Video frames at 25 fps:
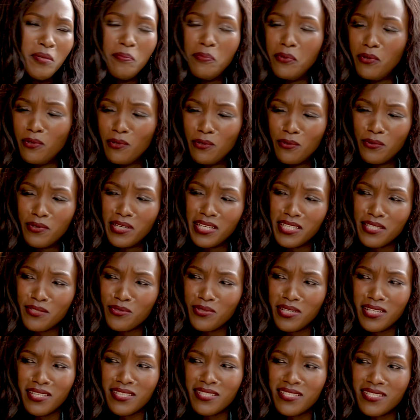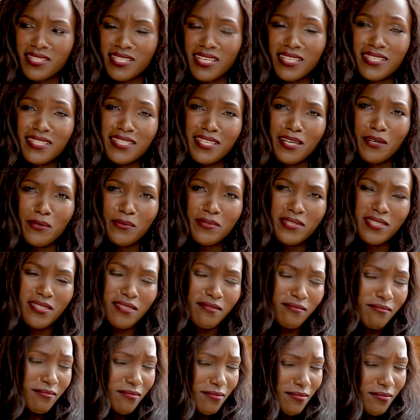People look at you and start
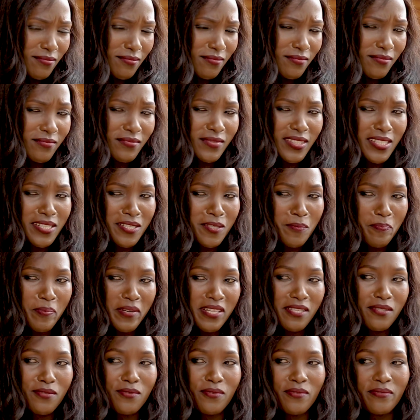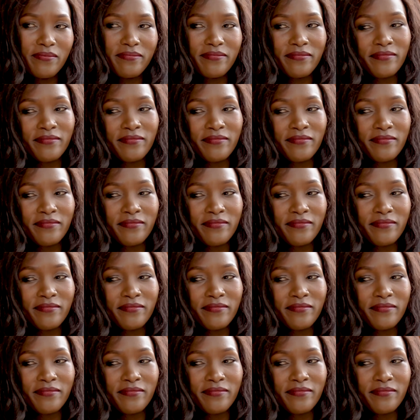doubting, this person,